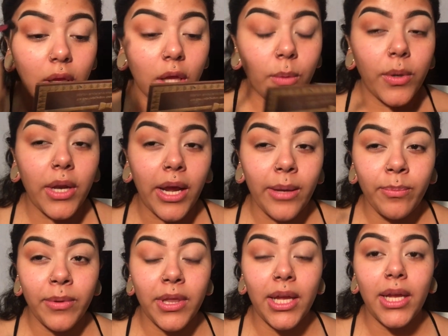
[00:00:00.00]
And when I
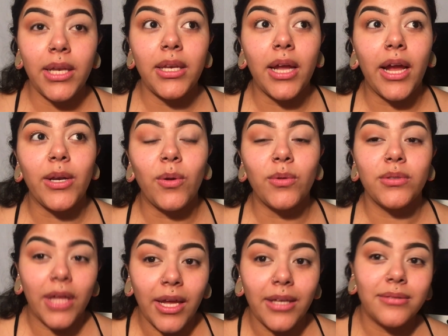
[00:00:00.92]
blend, I
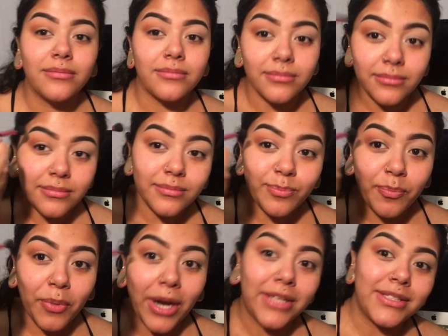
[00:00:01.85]
don't like
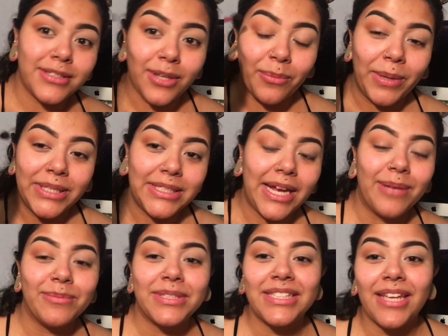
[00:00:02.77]
press on my
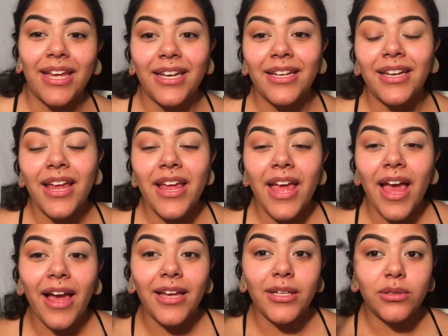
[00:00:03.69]
damn skin.
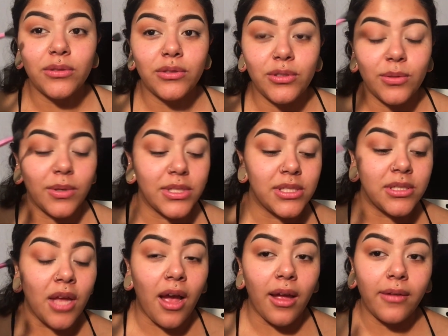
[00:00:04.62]
I do a
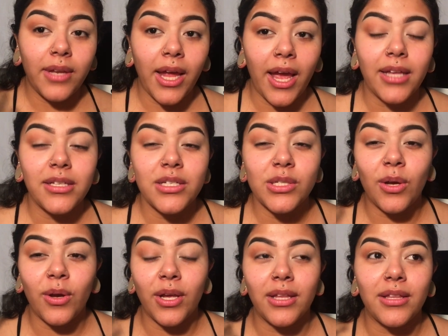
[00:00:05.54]
soft hand
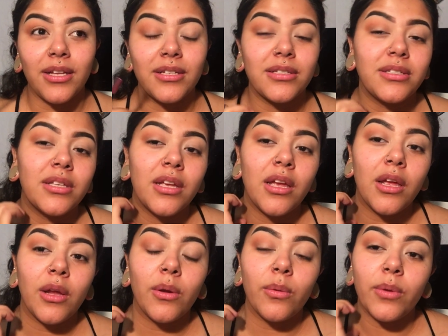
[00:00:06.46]
so it looks
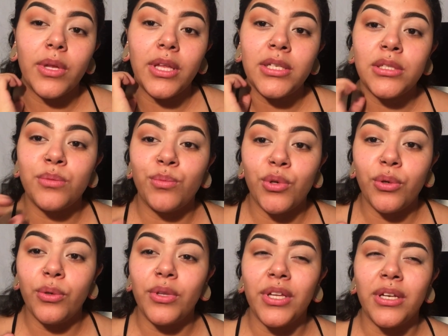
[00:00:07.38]
really
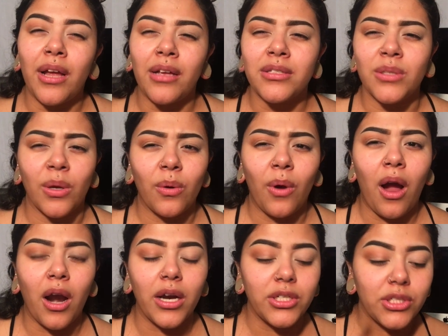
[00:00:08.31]
smooth and not so
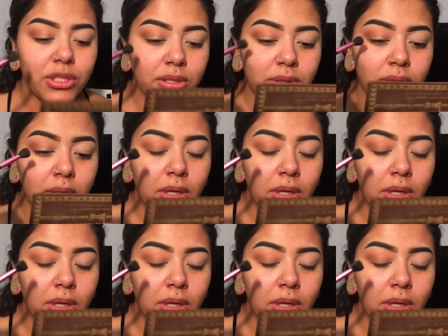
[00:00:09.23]
harsh.